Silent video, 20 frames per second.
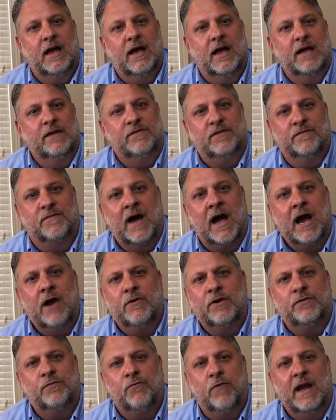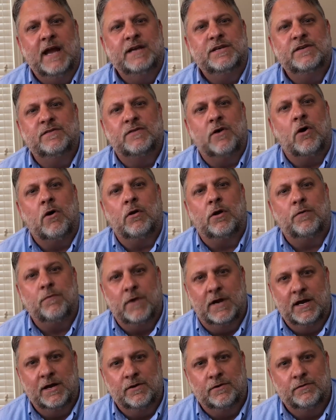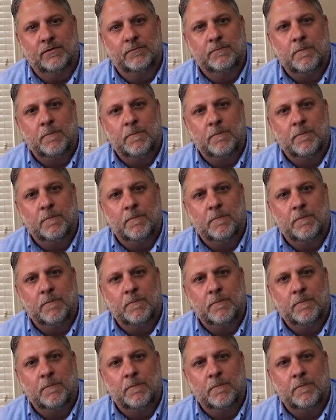as the virus rages all around,